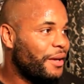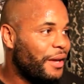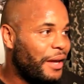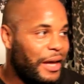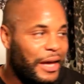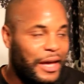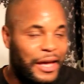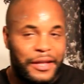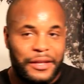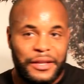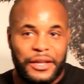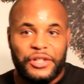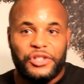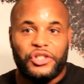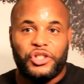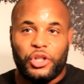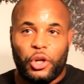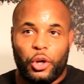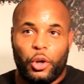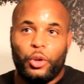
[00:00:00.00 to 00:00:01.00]
and it
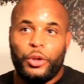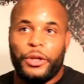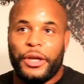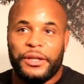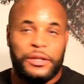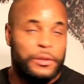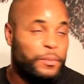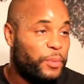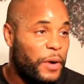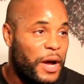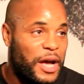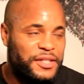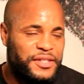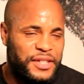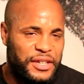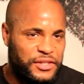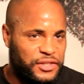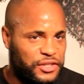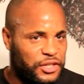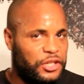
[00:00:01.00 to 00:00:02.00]
showed in the
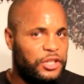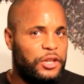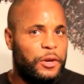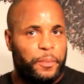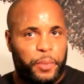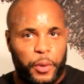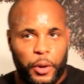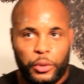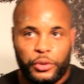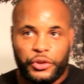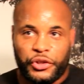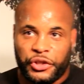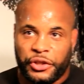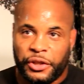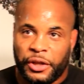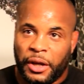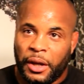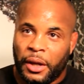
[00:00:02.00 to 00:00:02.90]
process and in the approach.